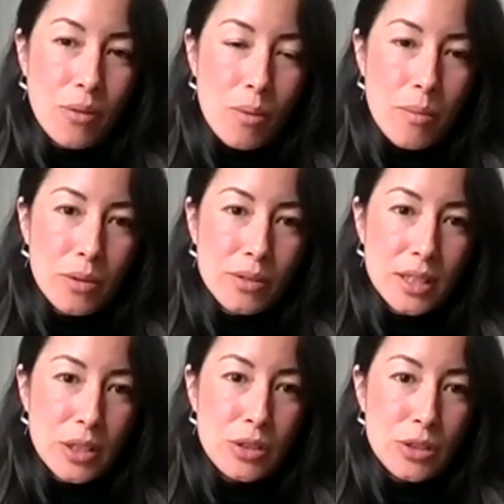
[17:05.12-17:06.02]
role models
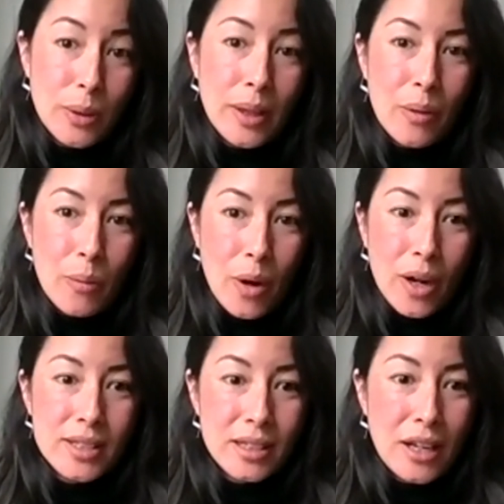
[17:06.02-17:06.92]
that are doing the work
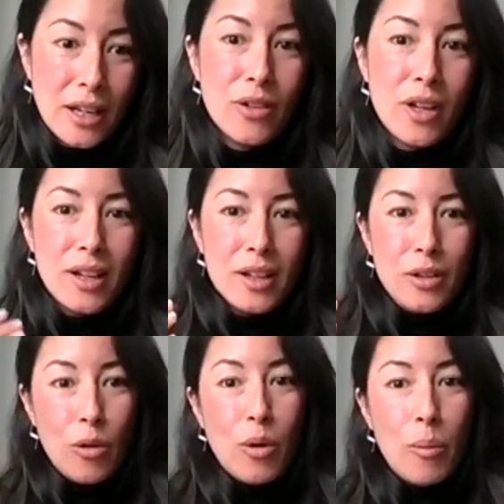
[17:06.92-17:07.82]
to kind of,
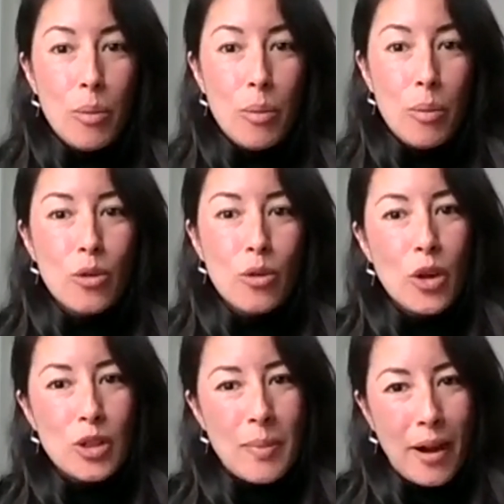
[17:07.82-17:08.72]
you know, remove
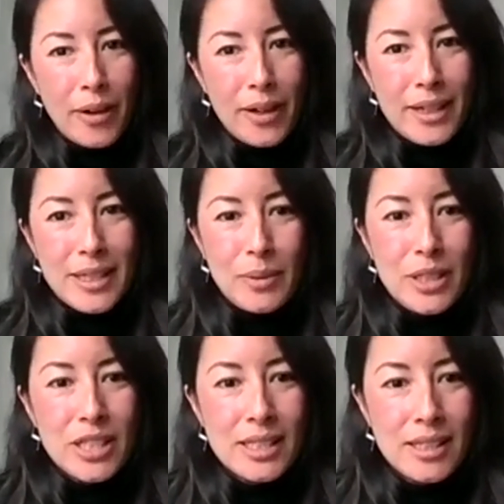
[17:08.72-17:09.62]
those barriers which
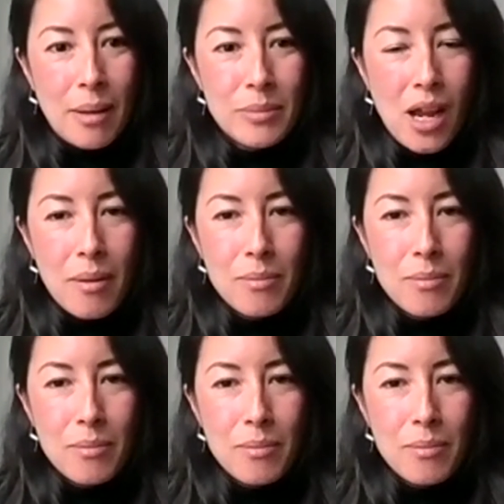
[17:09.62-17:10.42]
are sometimes